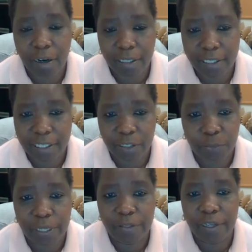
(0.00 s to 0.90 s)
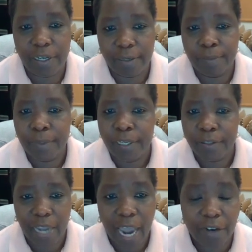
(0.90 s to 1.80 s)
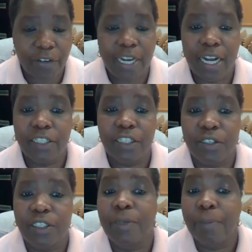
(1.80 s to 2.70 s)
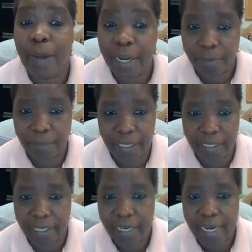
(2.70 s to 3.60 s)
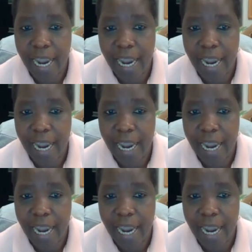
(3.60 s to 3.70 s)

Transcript: concert with the agricultural department